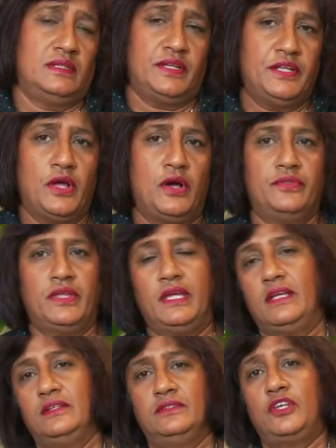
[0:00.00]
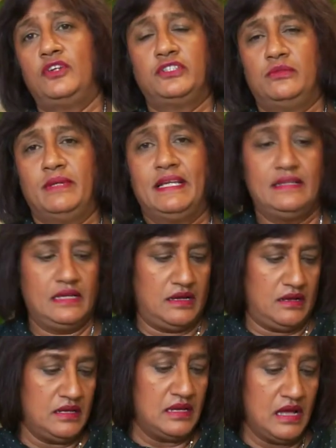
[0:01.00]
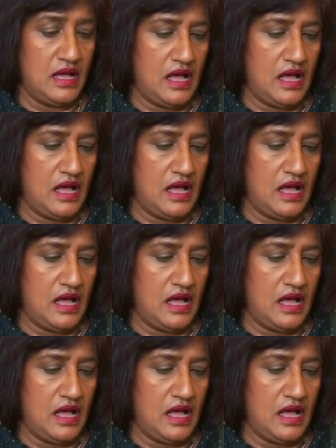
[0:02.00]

you know, the social media,